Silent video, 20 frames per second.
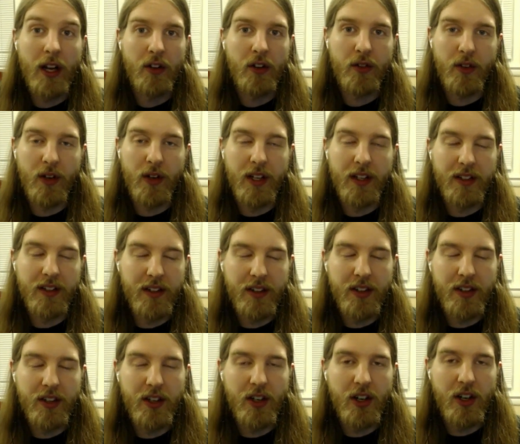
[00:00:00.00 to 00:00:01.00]
instance, the
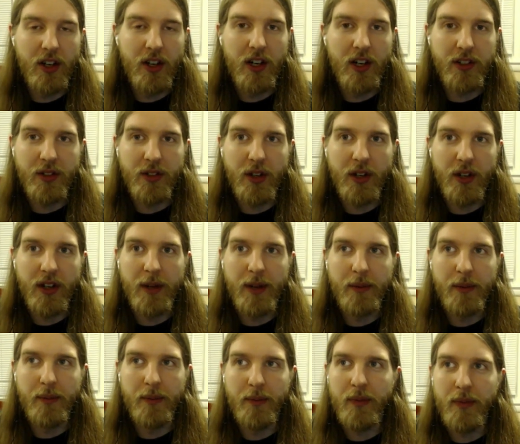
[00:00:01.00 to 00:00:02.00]
dogs are
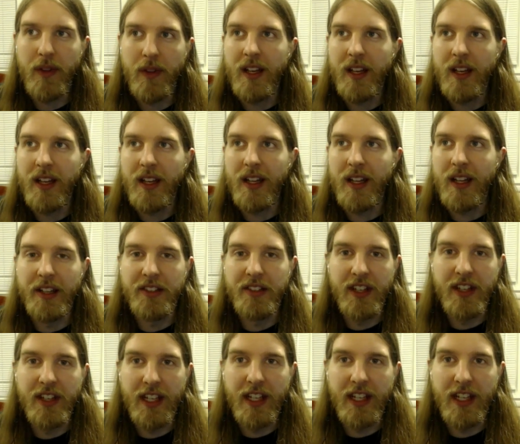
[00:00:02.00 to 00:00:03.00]

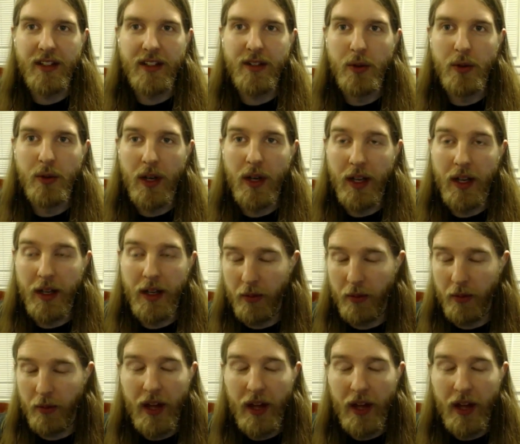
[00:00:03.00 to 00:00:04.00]
listening to a
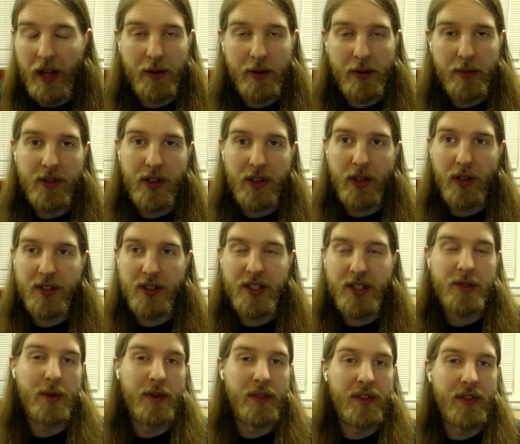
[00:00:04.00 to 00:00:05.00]
rather obscure
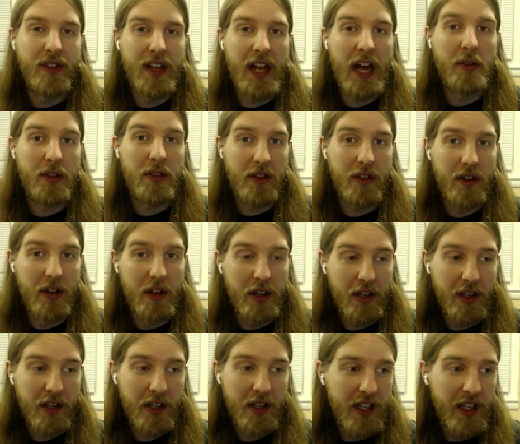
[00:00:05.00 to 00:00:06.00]
System of a Down song.
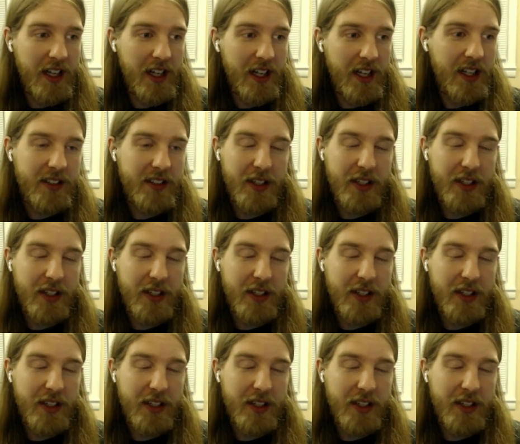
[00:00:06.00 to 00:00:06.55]
So,